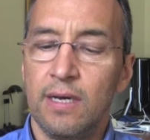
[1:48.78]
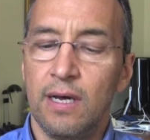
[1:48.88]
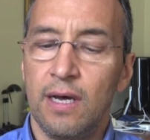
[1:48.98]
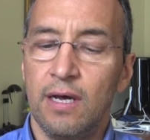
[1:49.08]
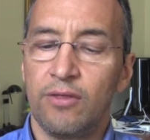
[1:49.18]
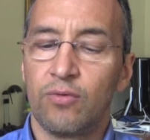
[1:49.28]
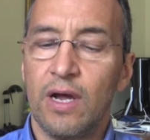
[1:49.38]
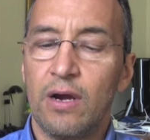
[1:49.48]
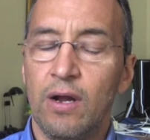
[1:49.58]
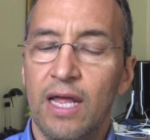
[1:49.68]

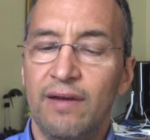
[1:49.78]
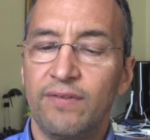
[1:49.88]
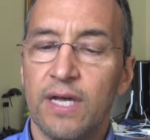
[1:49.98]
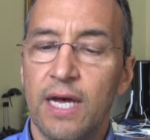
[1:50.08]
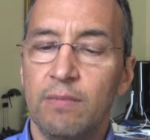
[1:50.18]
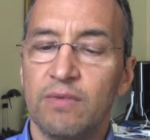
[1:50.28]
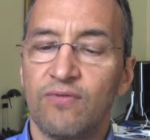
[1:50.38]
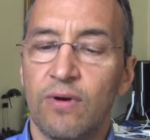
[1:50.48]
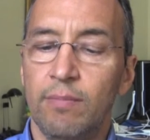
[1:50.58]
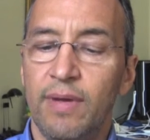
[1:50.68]
throughout our lifetimes,
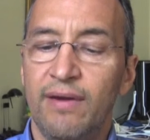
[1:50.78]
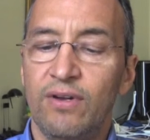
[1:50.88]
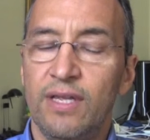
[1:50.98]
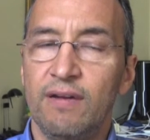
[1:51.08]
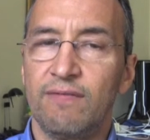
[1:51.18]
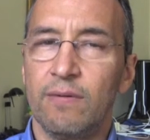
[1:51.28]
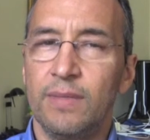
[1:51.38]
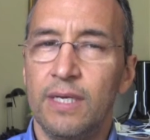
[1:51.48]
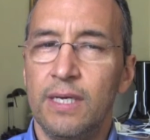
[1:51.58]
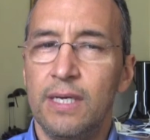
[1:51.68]
from everything
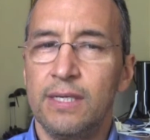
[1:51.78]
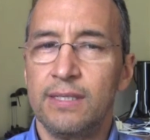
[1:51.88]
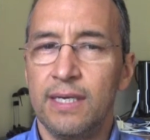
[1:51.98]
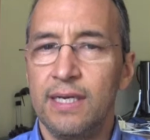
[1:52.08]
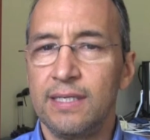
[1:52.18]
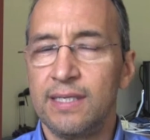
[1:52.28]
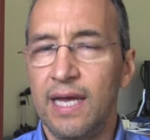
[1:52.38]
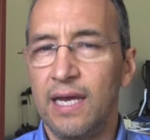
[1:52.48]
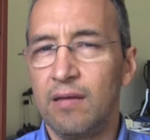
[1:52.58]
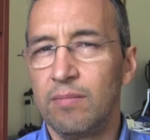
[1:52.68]
from sitting,
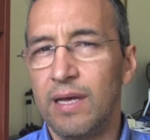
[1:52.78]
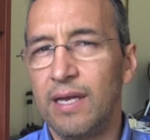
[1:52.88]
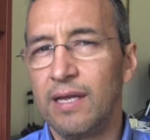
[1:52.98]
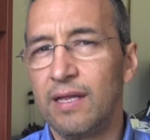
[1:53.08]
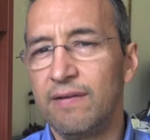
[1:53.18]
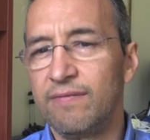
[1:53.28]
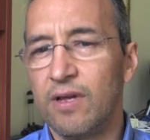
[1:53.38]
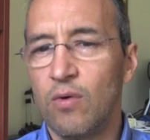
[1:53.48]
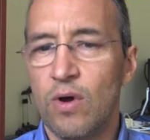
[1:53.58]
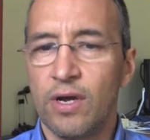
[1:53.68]
standing, bending,
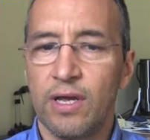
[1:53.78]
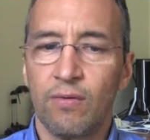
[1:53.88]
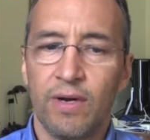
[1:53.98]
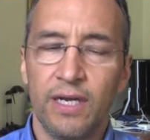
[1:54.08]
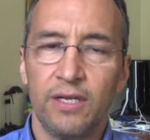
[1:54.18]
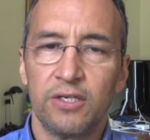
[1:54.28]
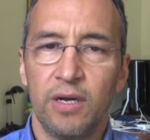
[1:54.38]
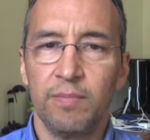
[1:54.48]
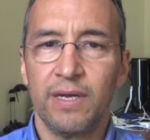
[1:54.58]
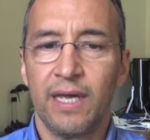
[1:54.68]
lifting, walking, running,
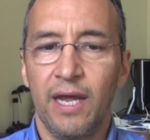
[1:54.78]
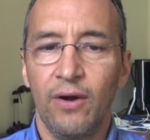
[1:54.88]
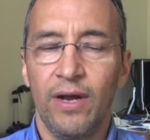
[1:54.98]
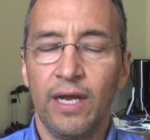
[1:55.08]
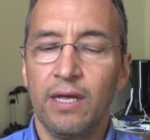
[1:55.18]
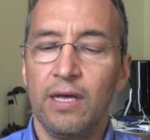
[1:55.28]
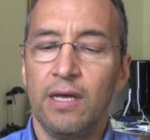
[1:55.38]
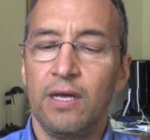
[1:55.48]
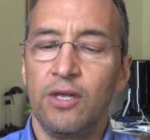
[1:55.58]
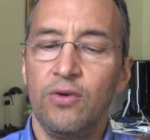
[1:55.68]
jumping, carrying,
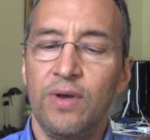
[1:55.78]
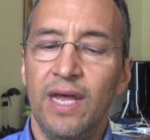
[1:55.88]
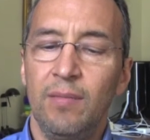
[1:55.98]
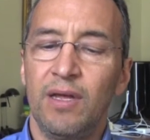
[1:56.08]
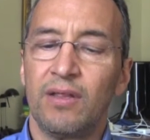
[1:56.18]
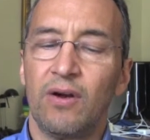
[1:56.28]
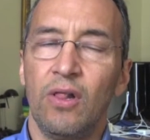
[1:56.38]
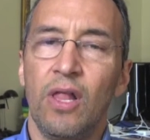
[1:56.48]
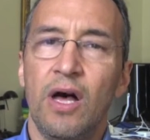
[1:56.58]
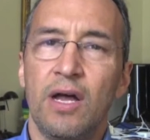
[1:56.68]
you name it. There are a
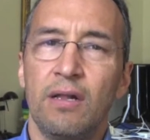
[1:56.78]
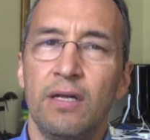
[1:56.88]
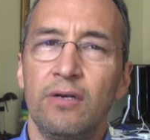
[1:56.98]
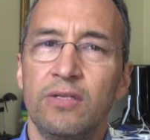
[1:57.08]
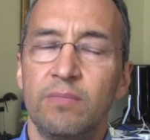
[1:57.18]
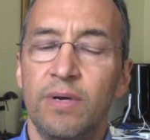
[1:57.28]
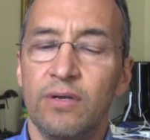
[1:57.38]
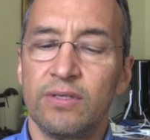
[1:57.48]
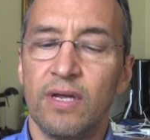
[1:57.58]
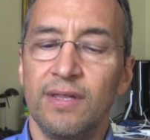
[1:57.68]
lot of loads
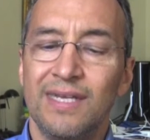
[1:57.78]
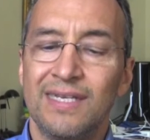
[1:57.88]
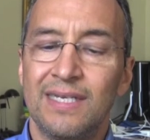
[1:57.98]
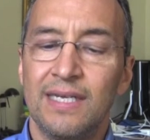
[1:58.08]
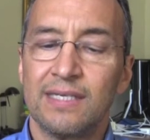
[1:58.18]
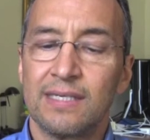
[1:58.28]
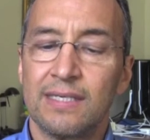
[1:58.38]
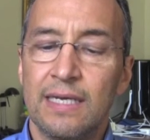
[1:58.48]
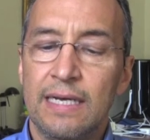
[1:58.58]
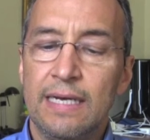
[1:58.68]
imposed on these
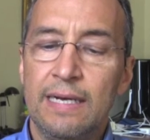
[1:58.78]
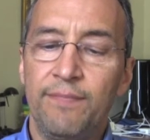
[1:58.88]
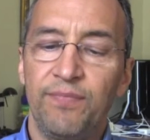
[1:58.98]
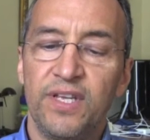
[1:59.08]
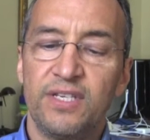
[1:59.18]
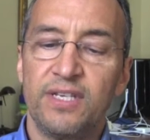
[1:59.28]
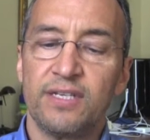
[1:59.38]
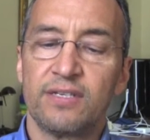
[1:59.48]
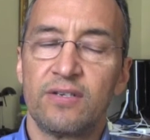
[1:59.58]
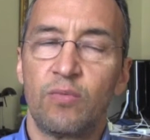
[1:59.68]
discs. These
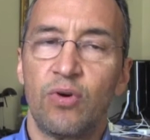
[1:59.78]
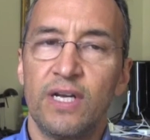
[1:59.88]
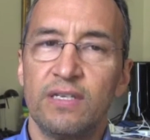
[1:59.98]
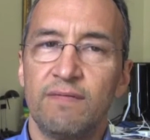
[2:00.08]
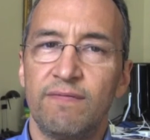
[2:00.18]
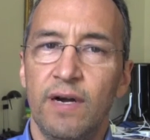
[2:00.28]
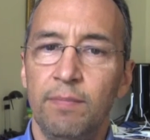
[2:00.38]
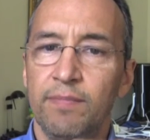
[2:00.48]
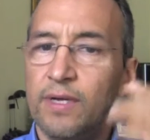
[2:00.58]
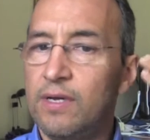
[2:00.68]
discs are present
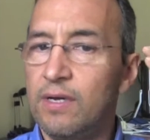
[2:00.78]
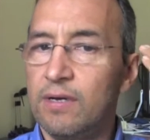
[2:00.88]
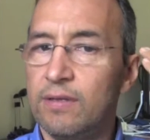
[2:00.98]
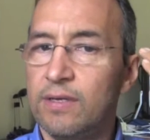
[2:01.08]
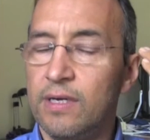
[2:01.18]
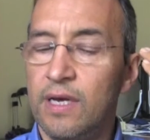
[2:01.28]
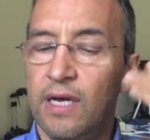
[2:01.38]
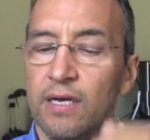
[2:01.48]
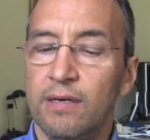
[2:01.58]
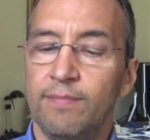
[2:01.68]
from
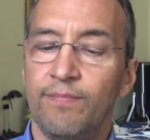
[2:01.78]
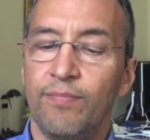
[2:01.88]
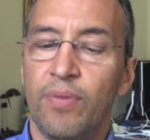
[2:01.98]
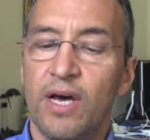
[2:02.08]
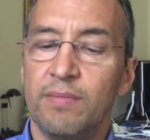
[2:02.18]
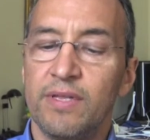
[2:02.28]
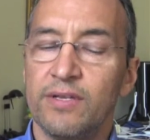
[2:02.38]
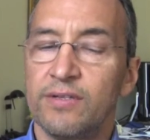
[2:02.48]
the bottom of the